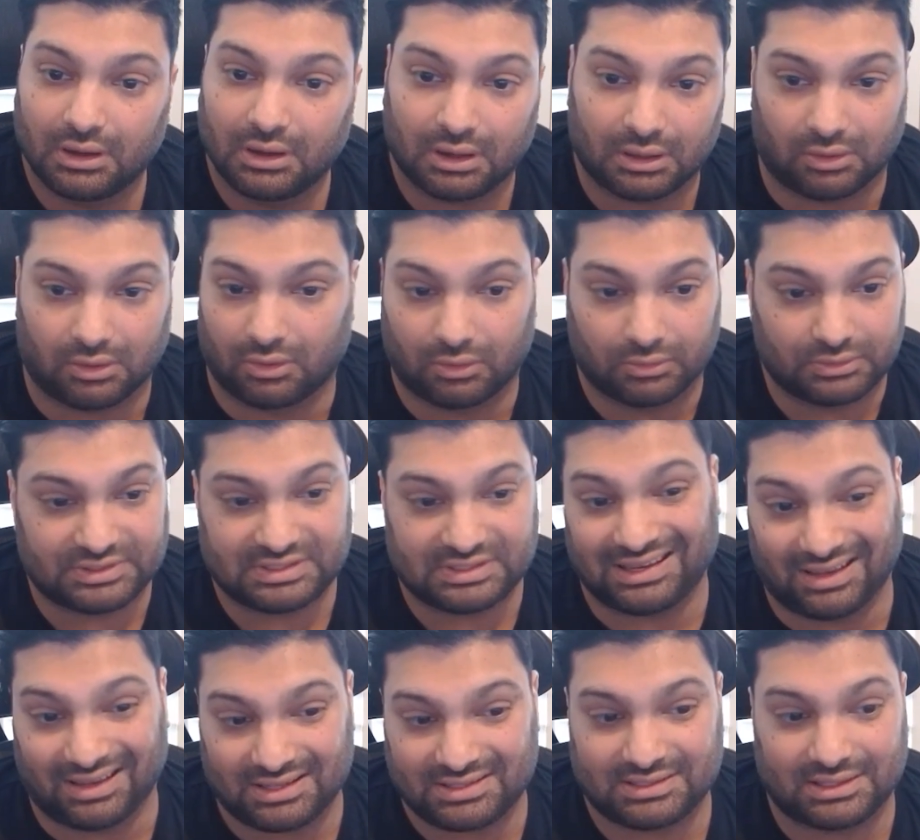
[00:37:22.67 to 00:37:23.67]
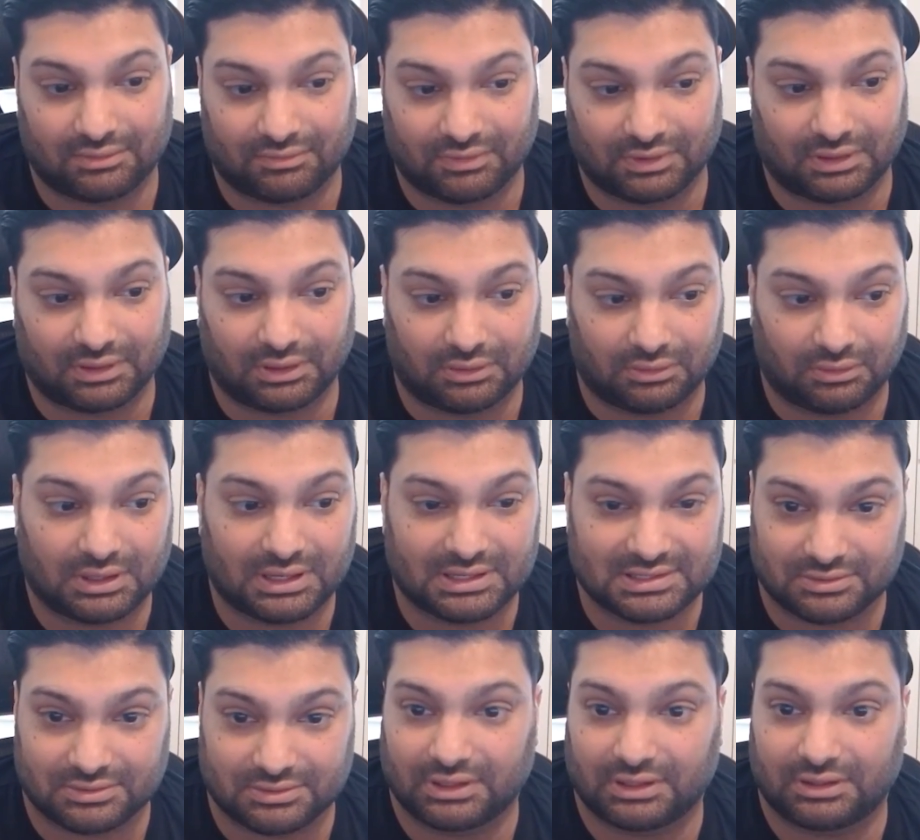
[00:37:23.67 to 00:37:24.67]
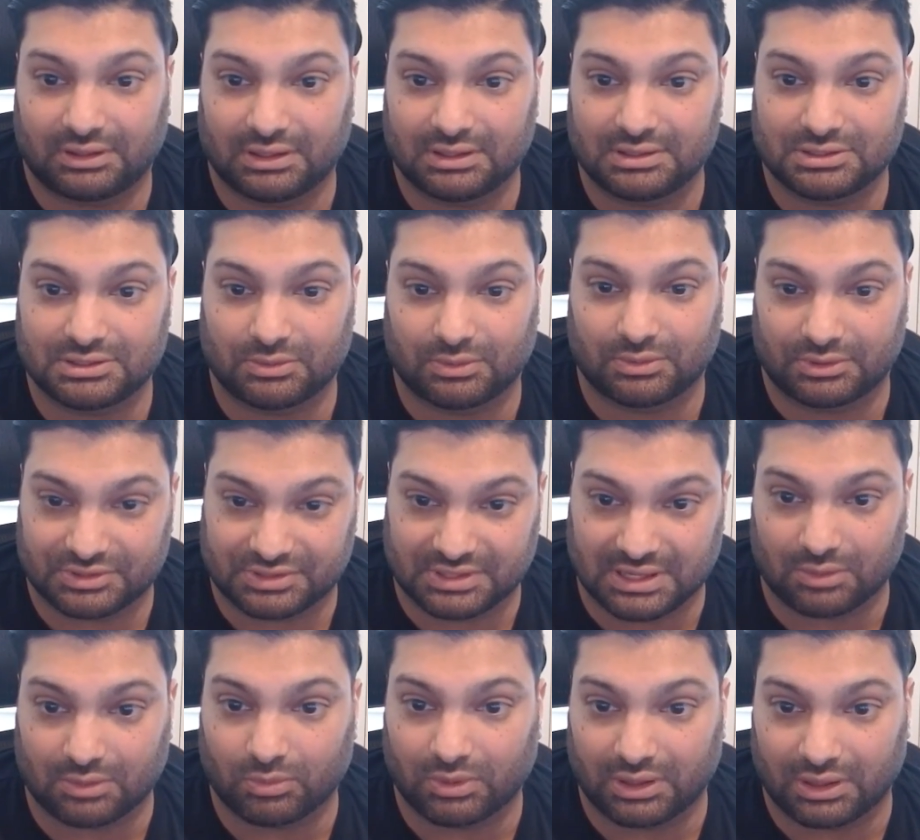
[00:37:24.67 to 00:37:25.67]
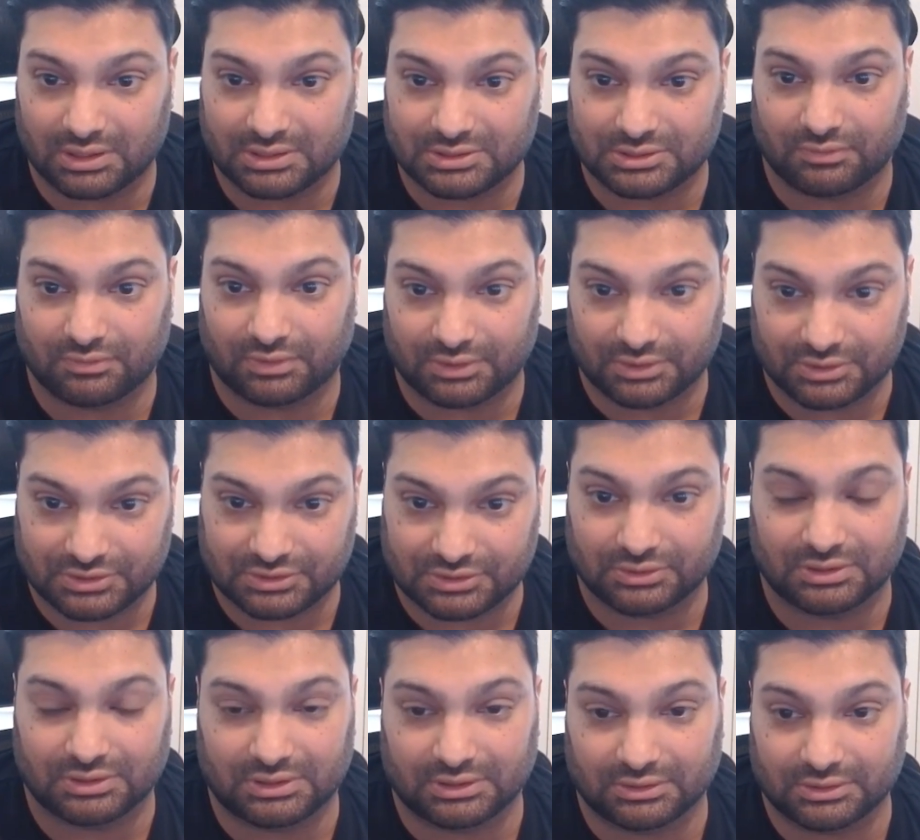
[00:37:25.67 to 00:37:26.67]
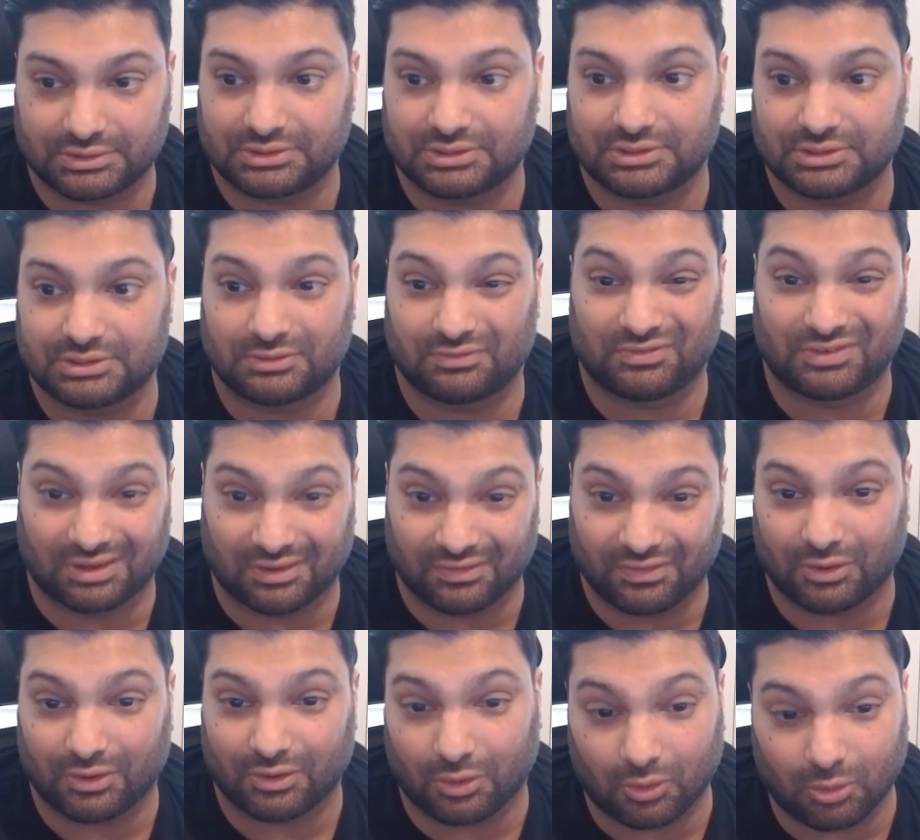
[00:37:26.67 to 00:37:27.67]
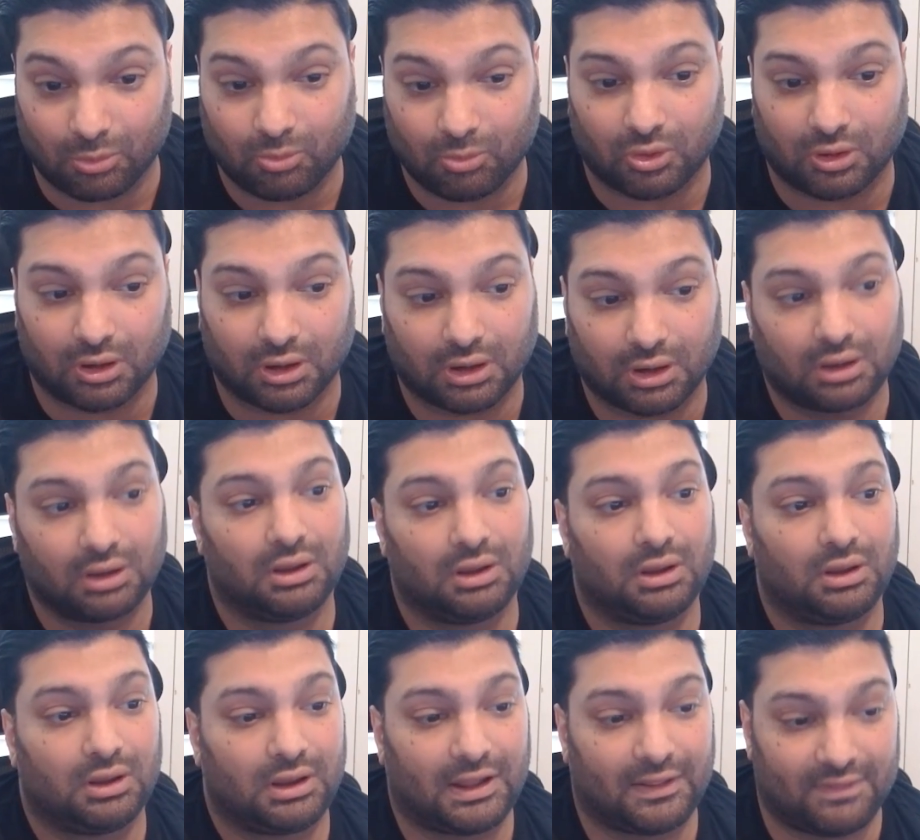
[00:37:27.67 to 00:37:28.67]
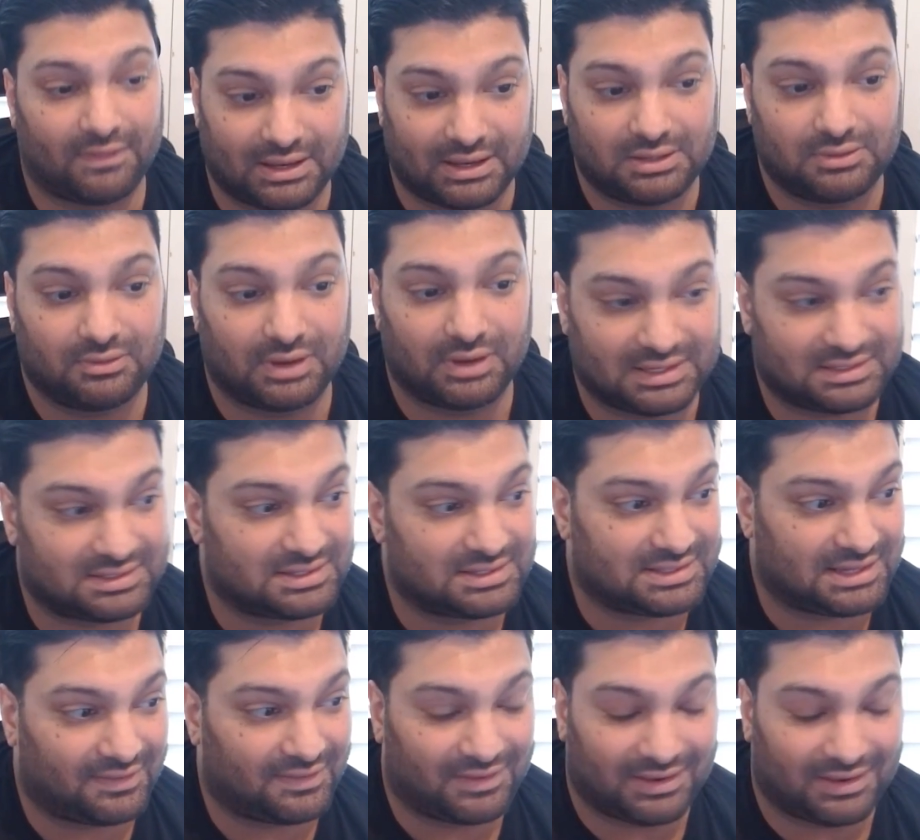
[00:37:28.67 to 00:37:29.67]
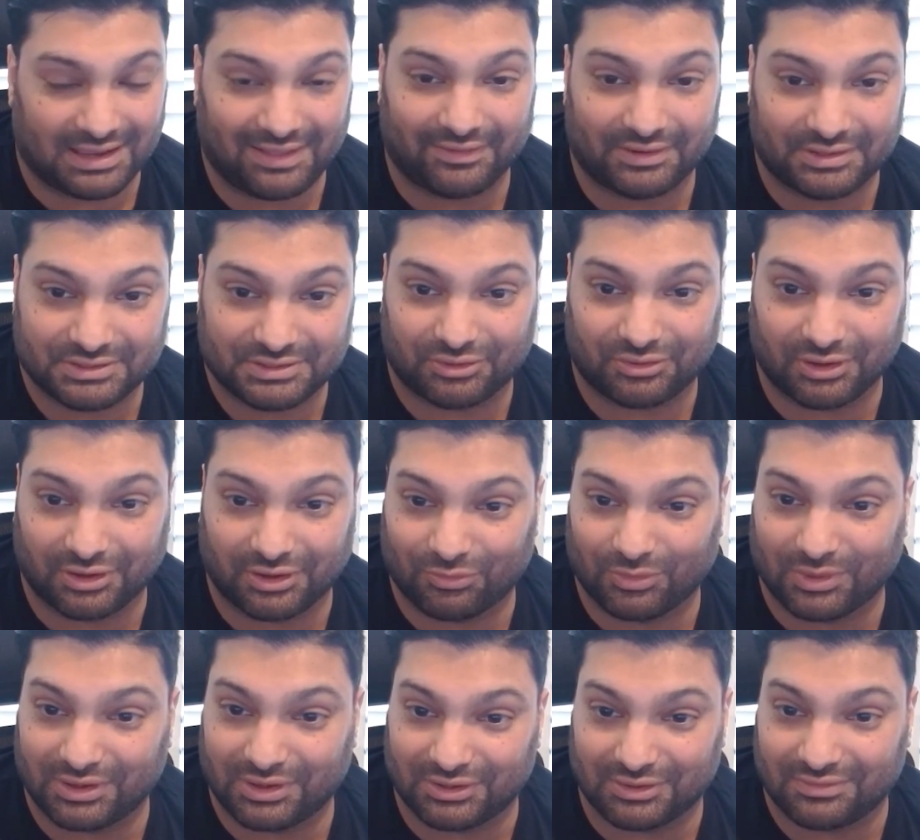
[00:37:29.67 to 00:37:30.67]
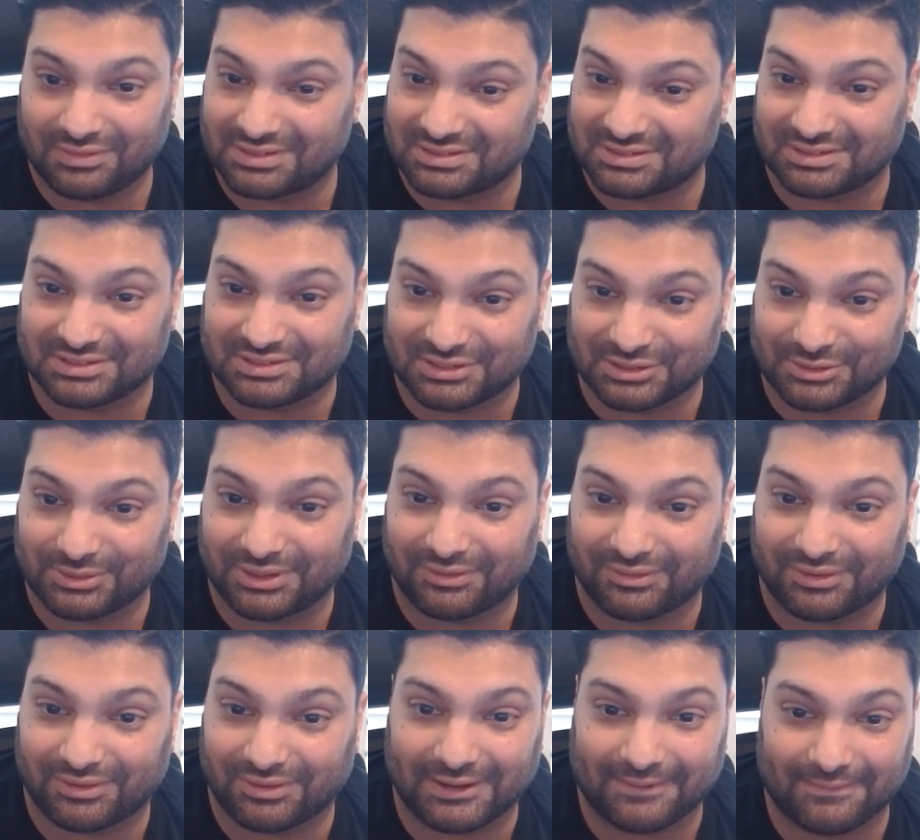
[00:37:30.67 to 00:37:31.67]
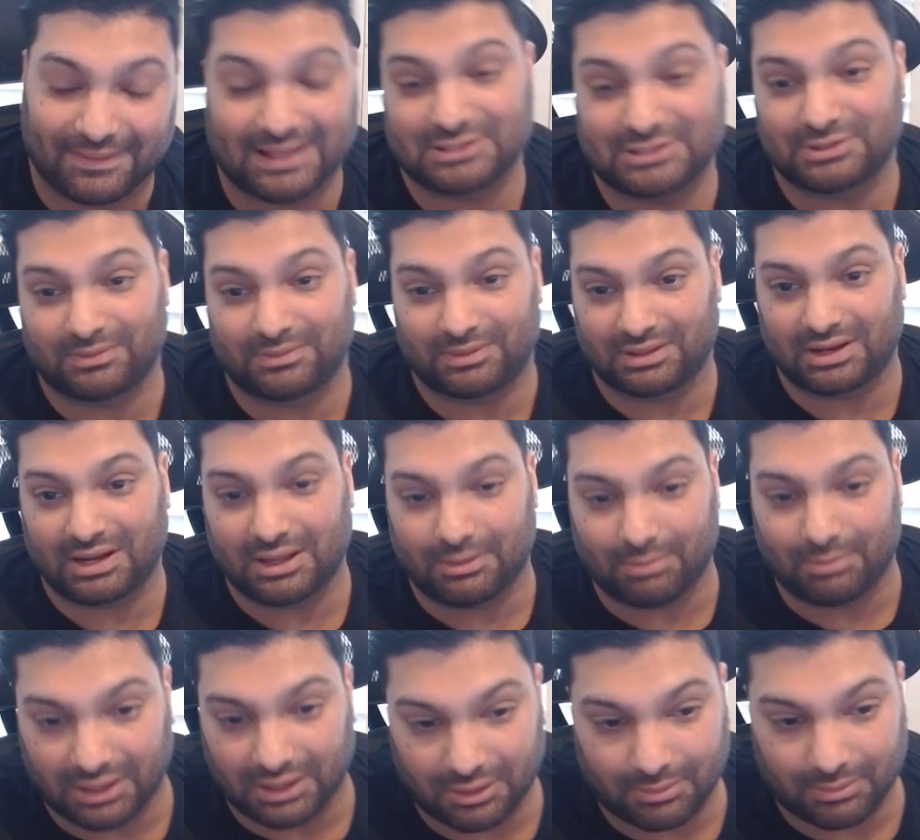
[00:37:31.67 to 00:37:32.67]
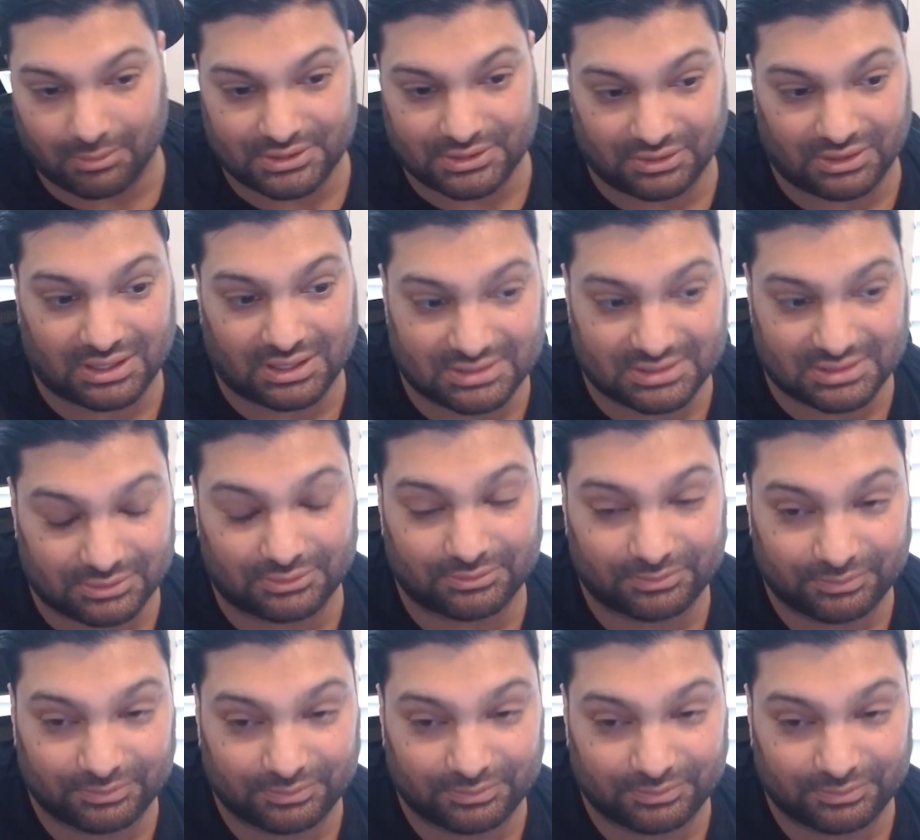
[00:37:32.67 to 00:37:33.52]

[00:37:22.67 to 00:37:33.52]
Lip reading: You don't say yes to everything. You guys look at things, you understand what it is, you've understood the diligence, You've done the homework, and then you guys decide that, yeah, there's a creative way to do this, let's do it, right? And that's something that I admire about you guys too.